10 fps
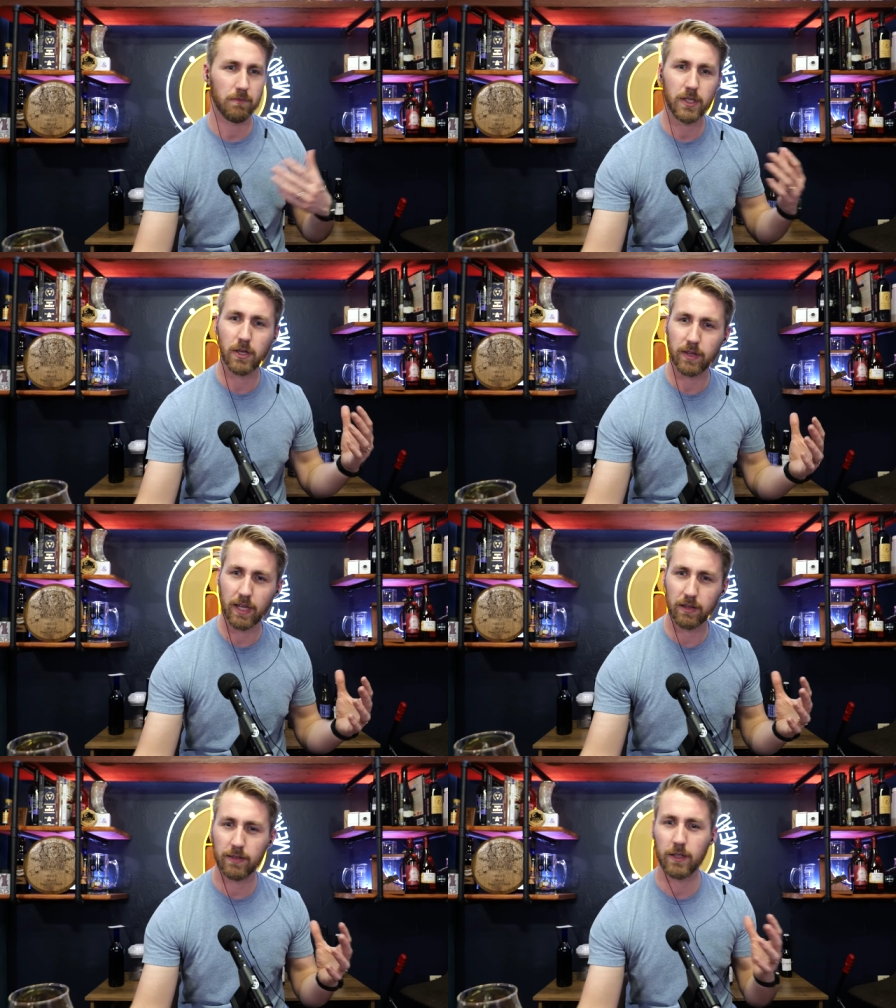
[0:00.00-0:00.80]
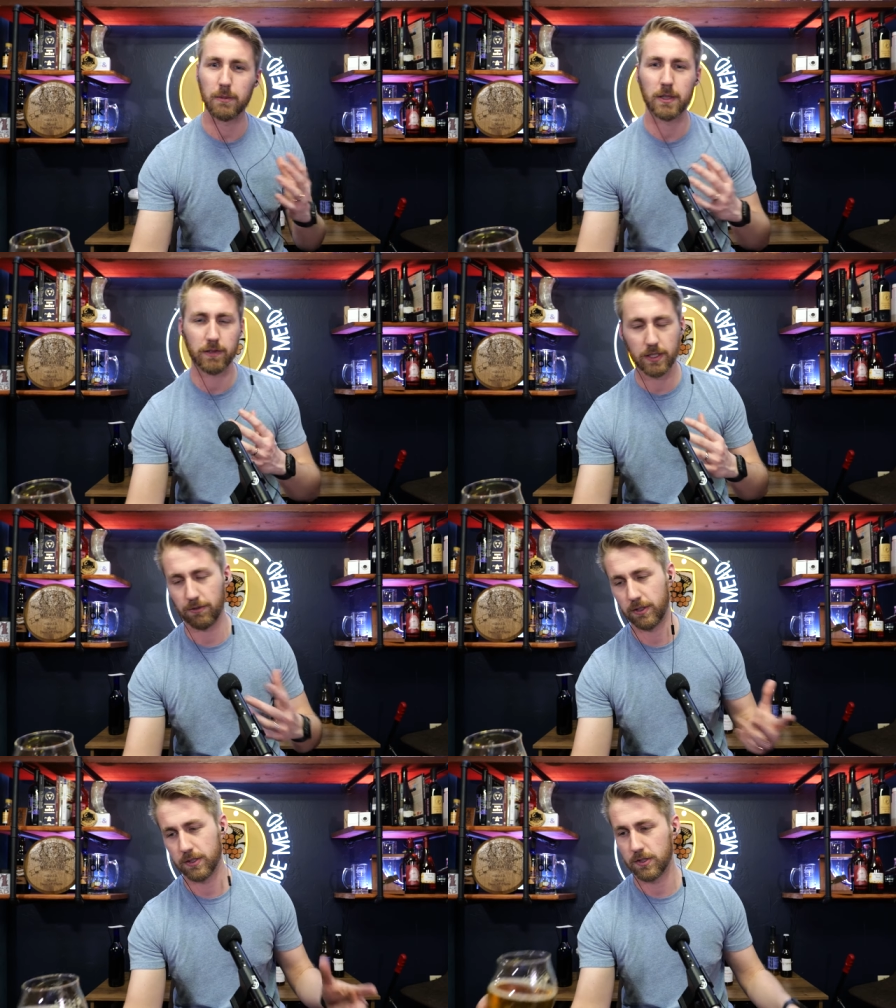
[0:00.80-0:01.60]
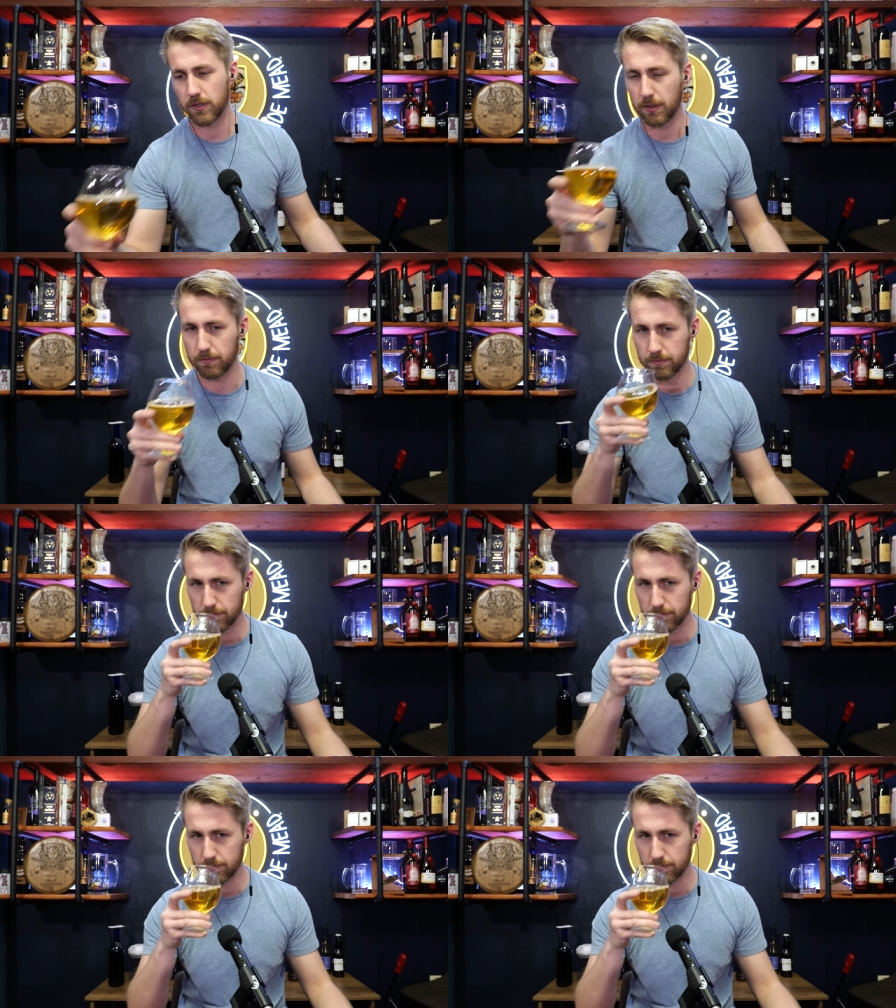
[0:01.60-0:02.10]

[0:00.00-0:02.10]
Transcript: you know, that little bit of a difference, so.